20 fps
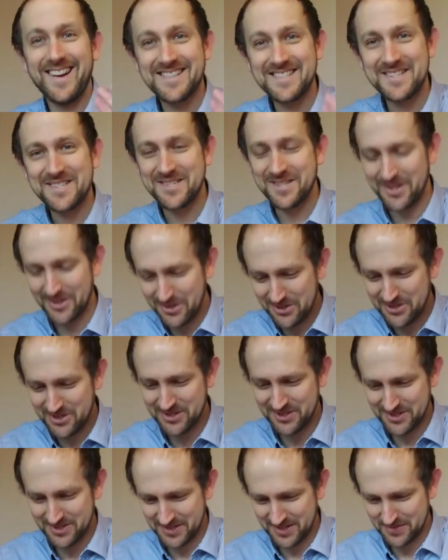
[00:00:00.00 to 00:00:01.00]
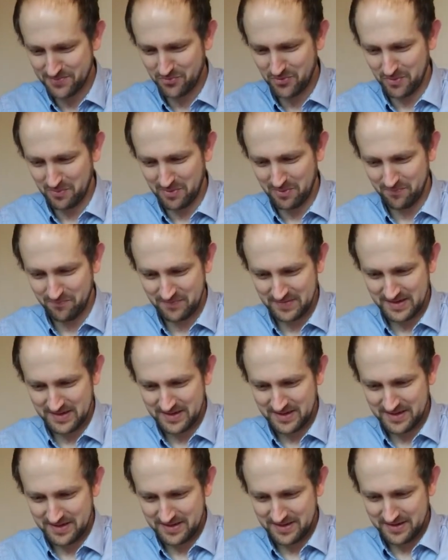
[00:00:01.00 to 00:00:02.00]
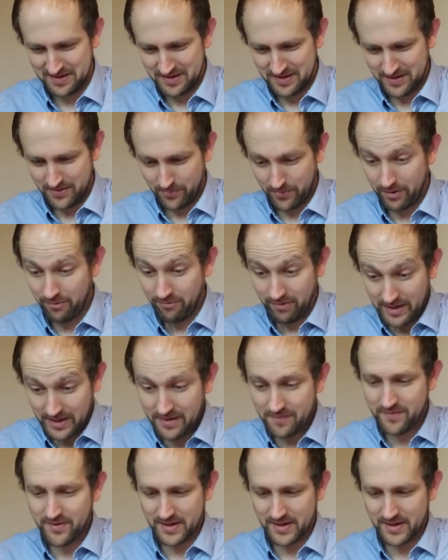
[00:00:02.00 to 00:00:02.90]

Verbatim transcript: has a solution to this problem. We read in